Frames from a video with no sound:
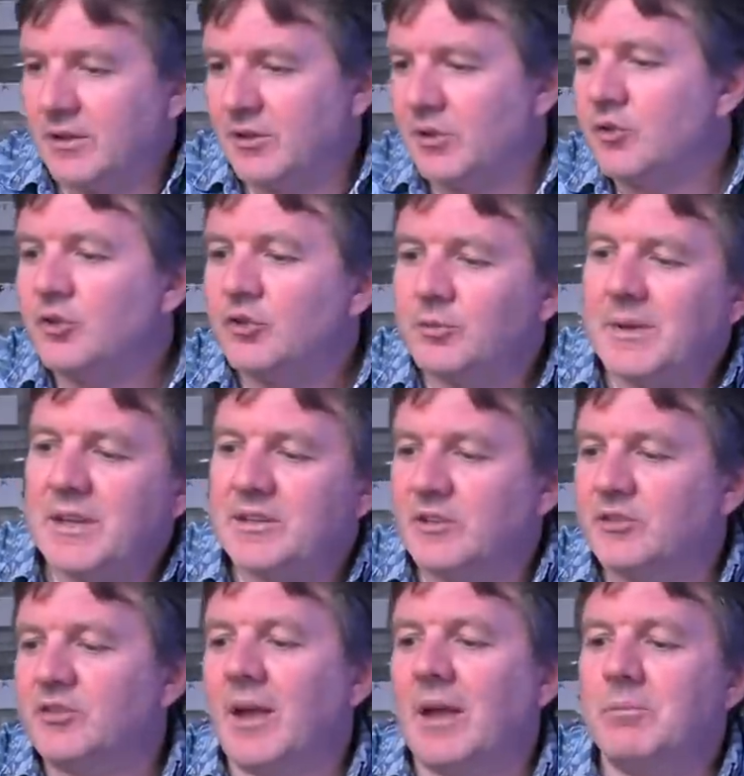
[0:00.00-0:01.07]
the news
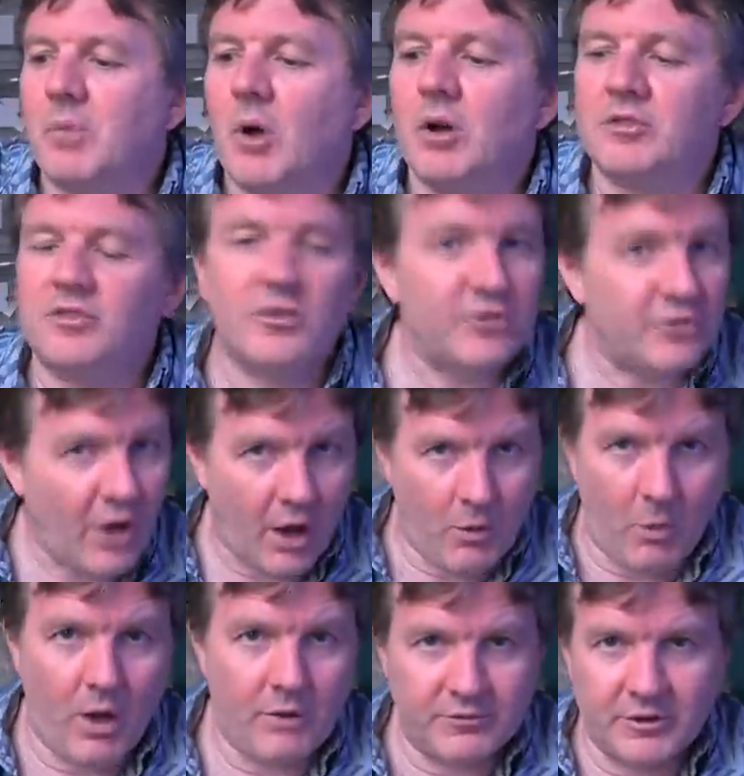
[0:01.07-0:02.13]
media sandbox and start
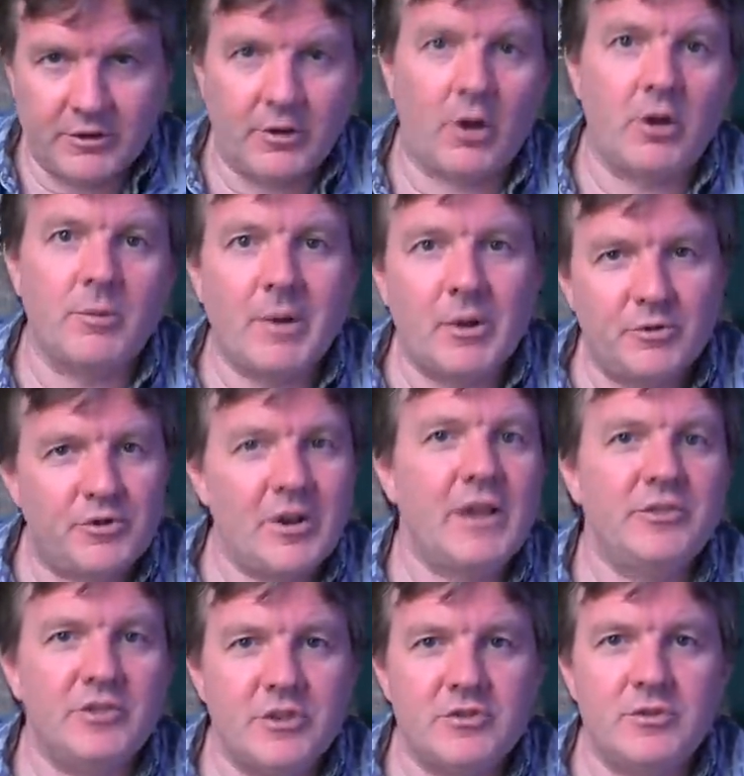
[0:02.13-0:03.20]
waffling on about
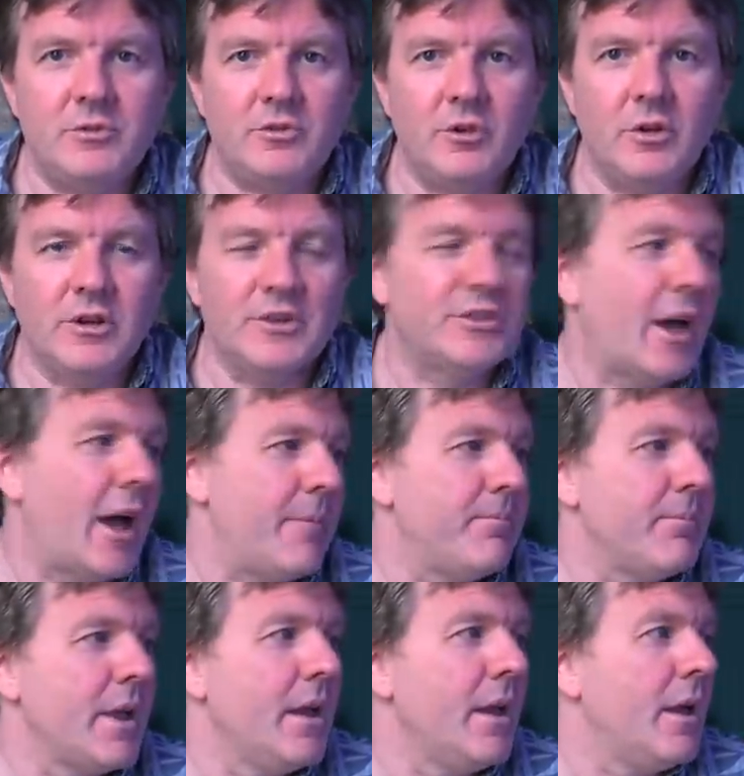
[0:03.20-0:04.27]
trans issues all the time.
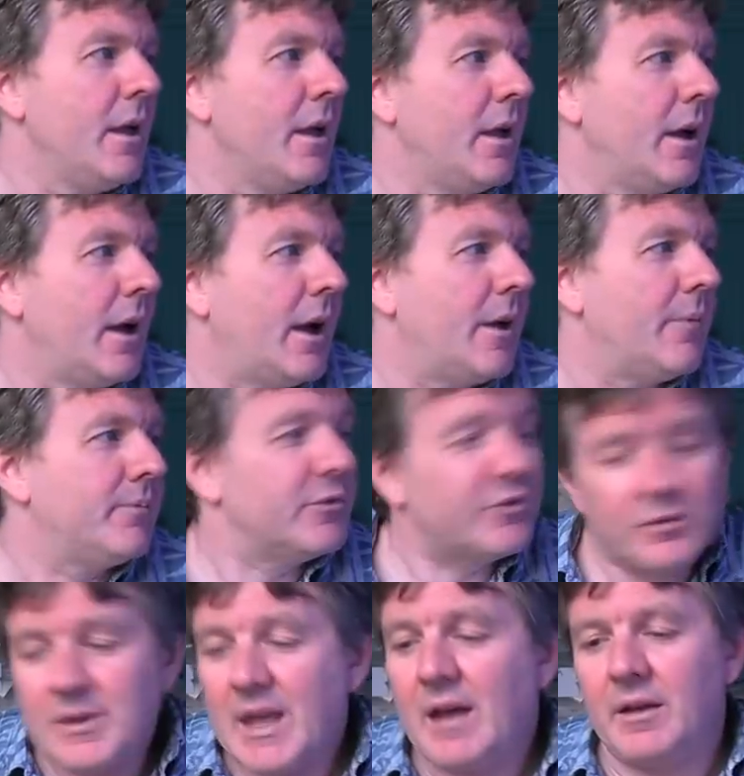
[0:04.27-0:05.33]
Um,
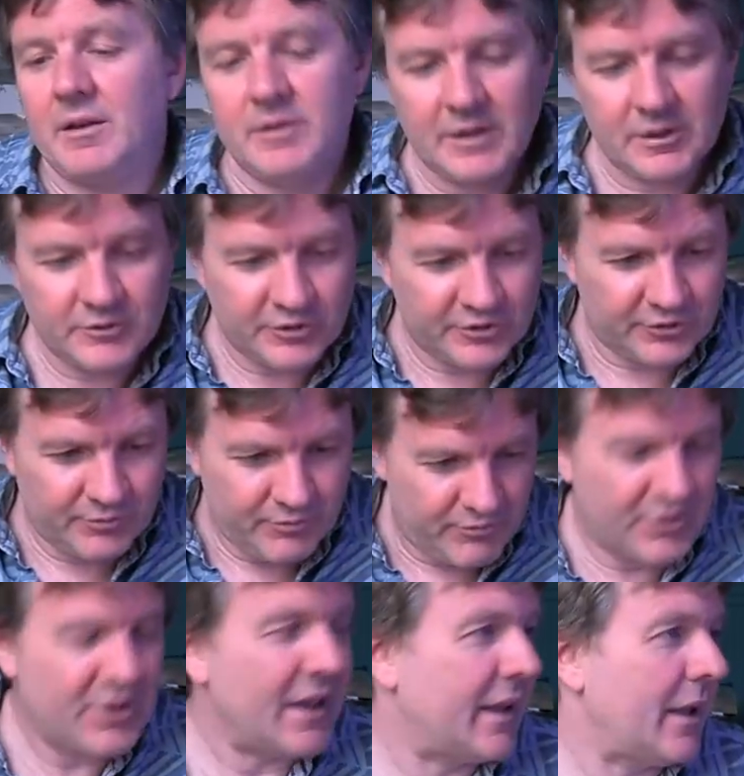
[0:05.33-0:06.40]
so yeah, you know, just
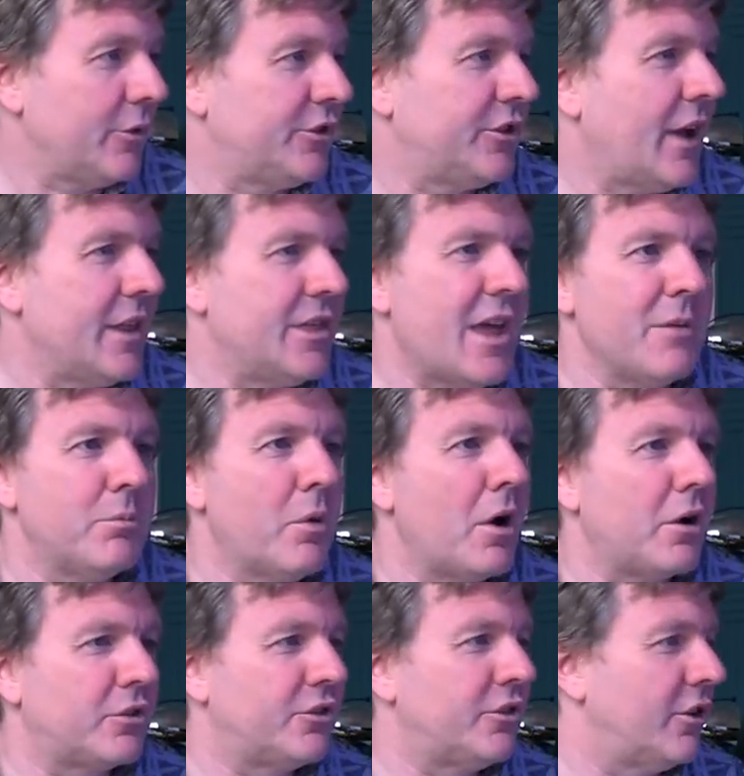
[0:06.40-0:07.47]
think outside that
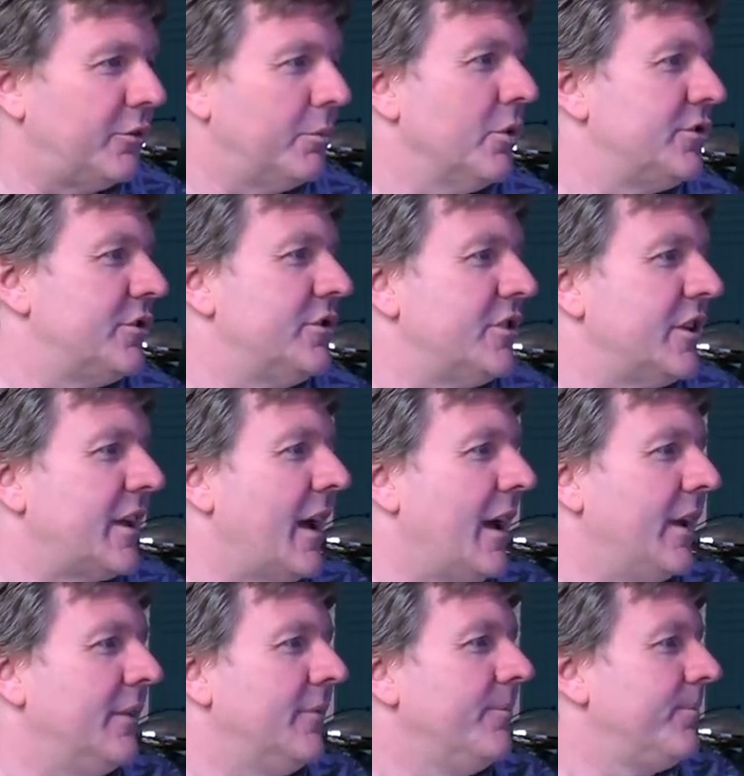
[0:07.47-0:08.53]
box as much as you can.